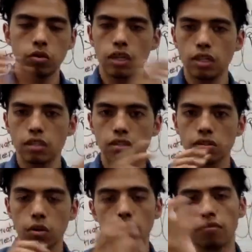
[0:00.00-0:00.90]

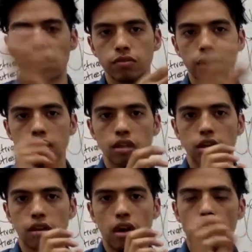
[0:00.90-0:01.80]
proteins, or the
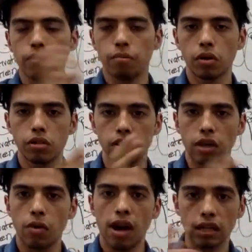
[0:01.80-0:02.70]
phosphates off the
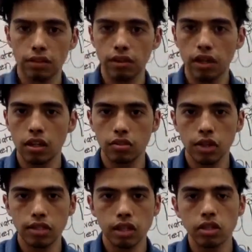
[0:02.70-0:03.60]
proteins that were activated in
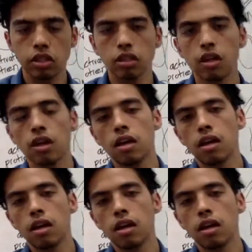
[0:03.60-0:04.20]
transduction.